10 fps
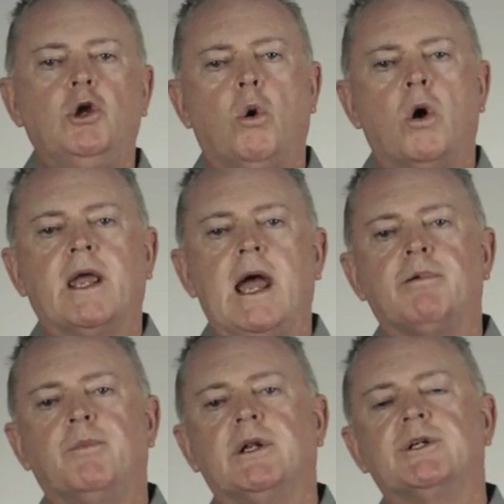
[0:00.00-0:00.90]
Your
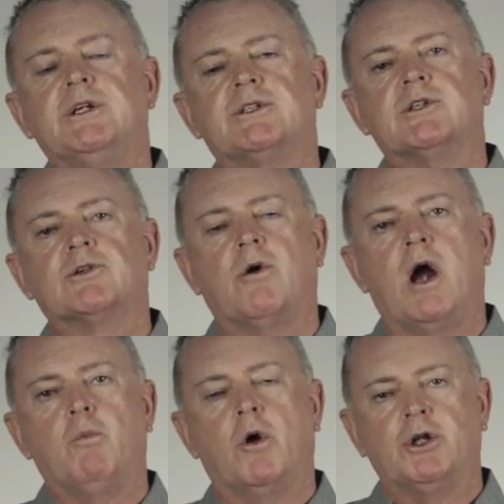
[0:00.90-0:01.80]
capabilities
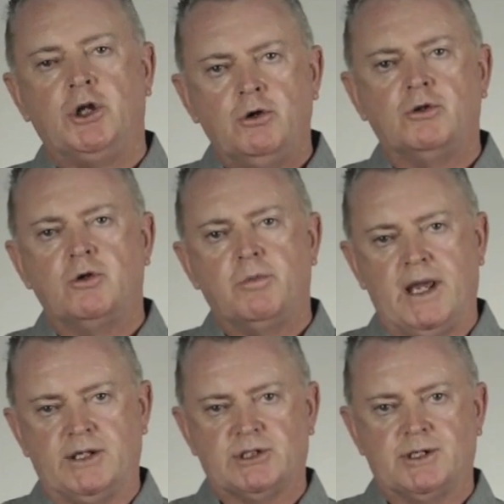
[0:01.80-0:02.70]
describe what you do
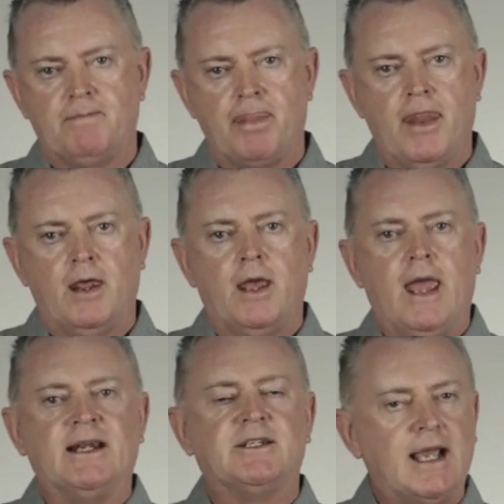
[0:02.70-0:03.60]
best,
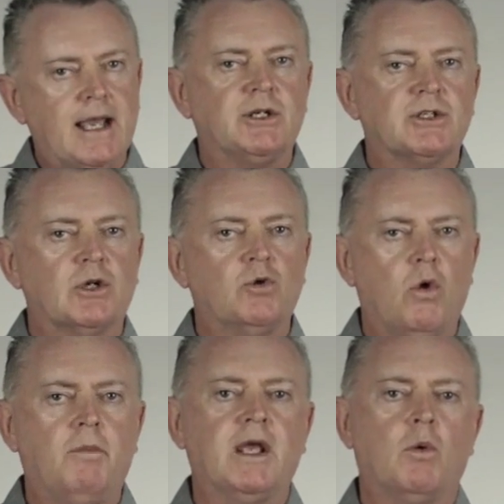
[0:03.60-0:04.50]
and tenders are
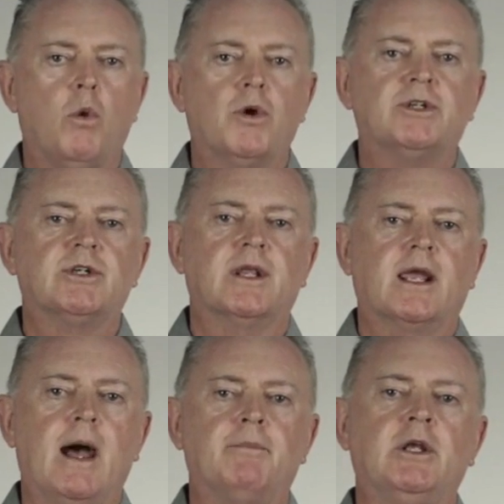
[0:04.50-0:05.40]
normally awarded to
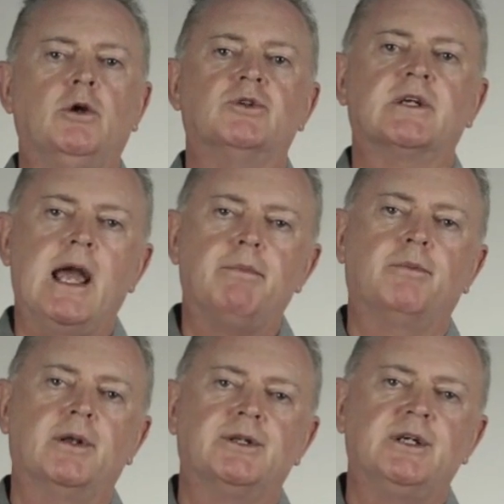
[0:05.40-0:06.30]
the company whose
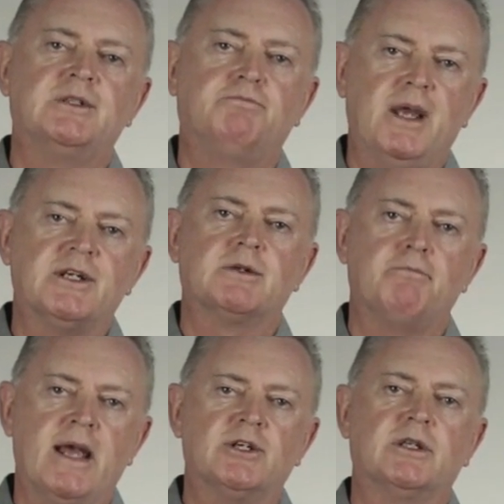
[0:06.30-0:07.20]
capabilities
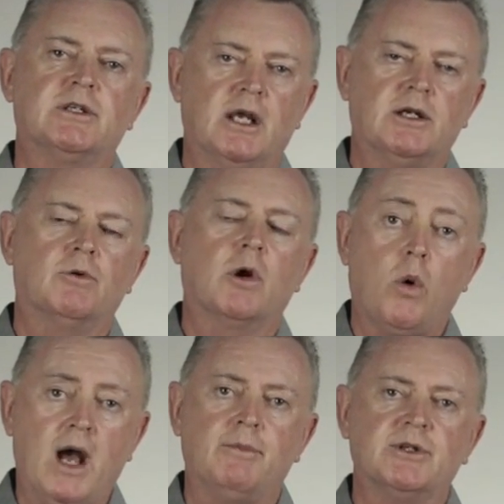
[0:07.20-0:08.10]
best match the tender
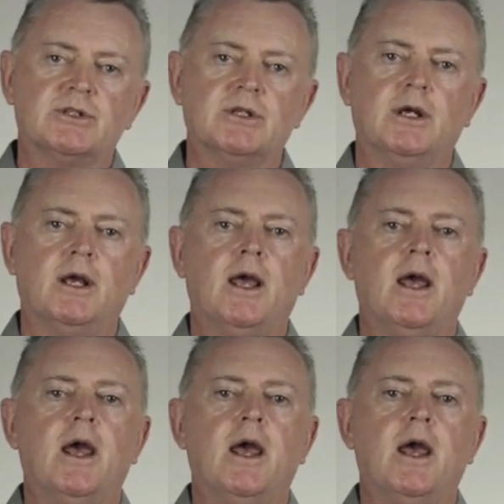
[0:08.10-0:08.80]
requirements.